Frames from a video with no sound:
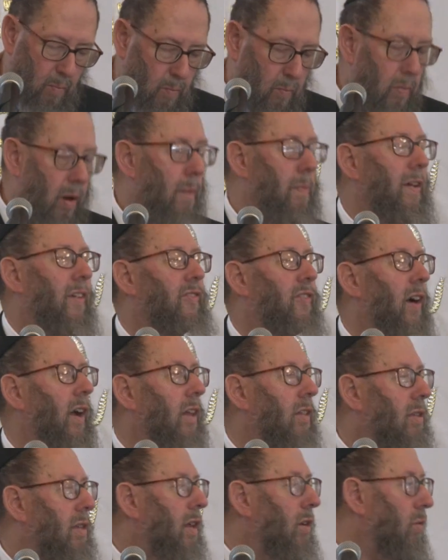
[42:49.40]
Rabbi
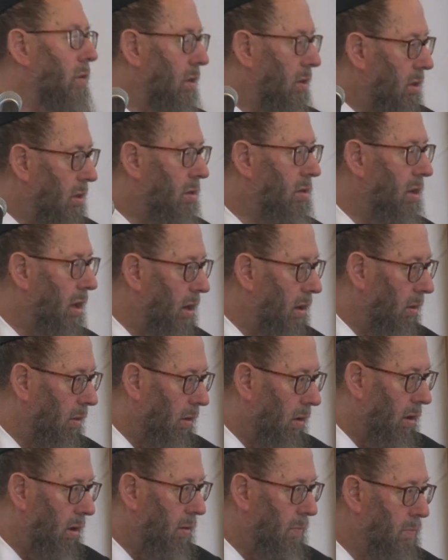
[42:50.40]
Feinstein was his
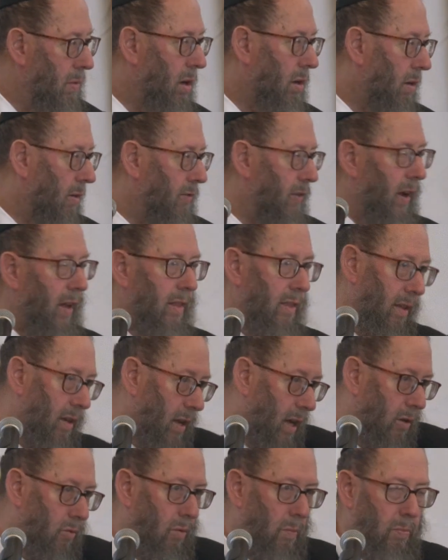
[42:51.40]
son-in-law, Michael Feinstein,
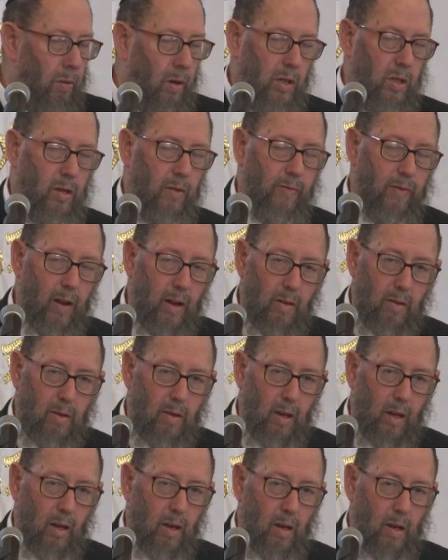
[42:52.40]
not Rabbi Yissocher
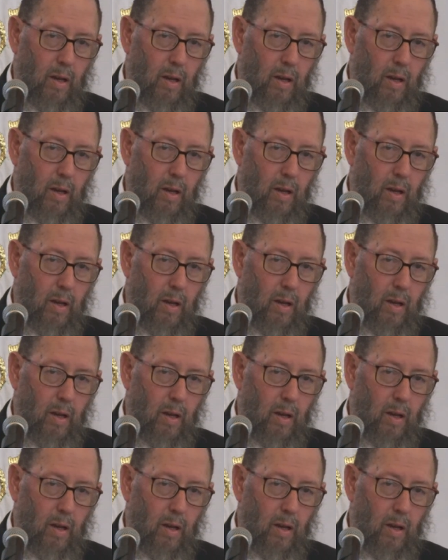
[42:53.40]
Feinstein.